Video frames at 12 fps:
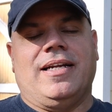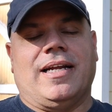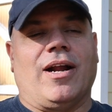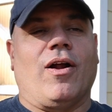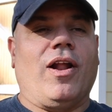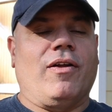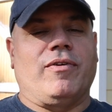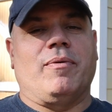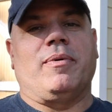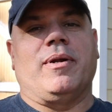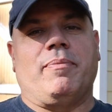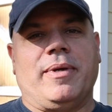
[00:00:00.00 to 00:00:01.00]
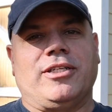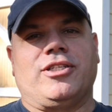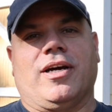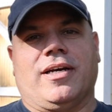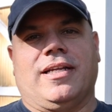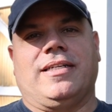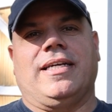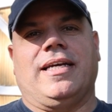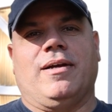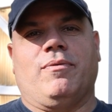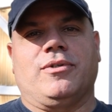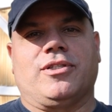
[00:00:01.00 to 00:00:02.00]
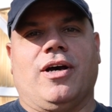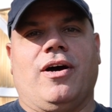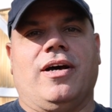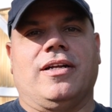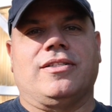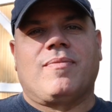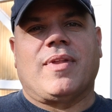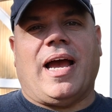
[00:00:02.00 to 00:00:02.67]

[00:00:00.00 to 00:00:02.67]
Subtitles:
not all of it, but a big chunk of the data was gone.